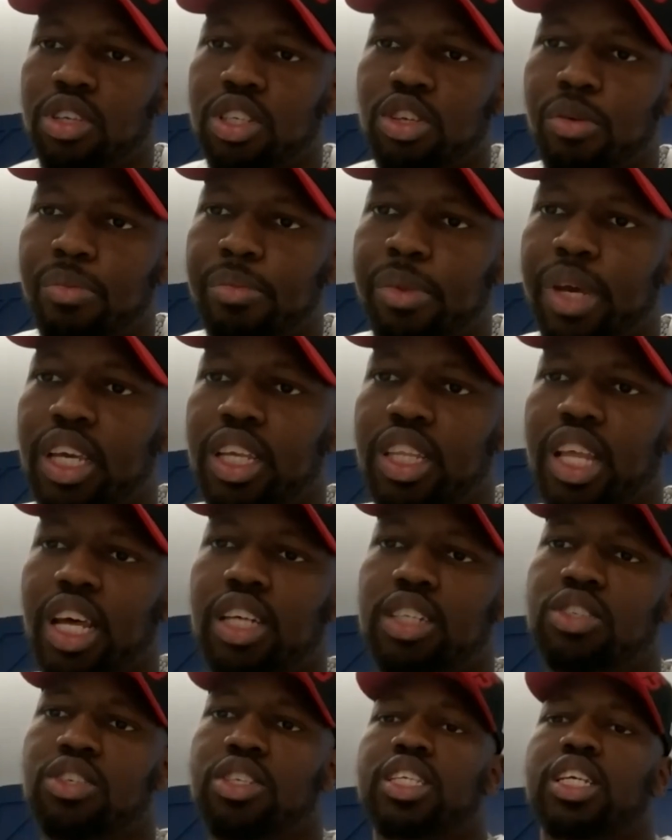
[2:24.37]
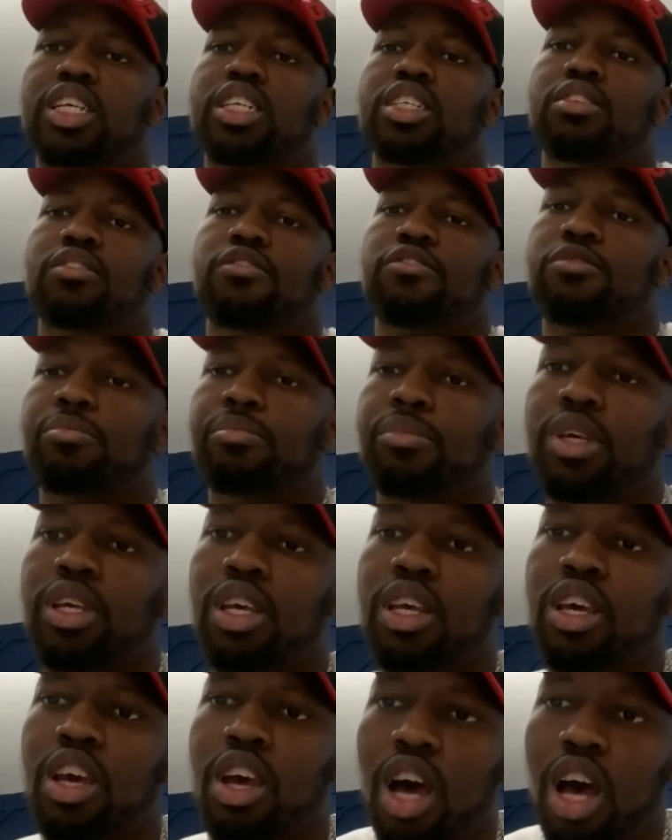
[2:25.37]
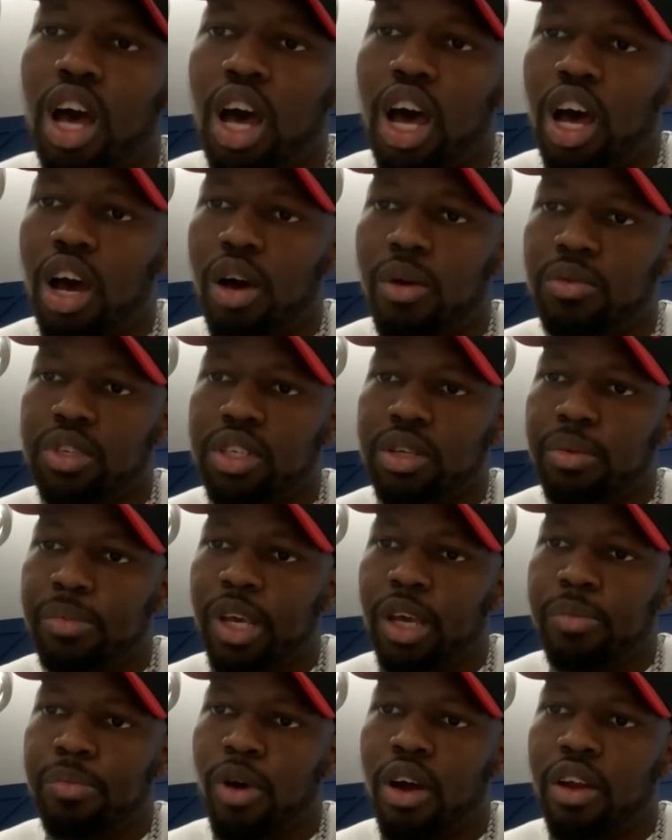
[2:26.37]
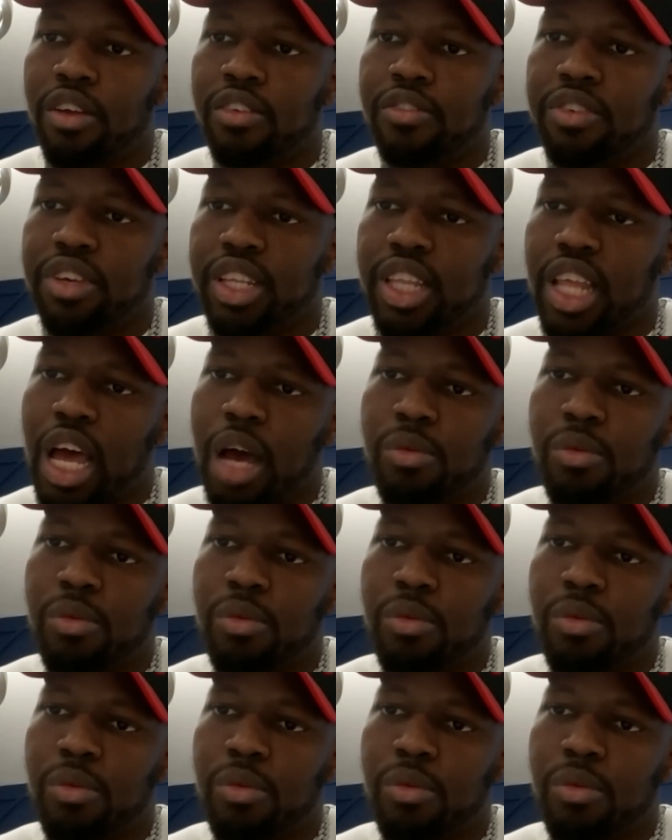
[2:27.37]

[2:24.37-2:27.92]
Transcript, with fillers: So making that transition for me was a big part of it.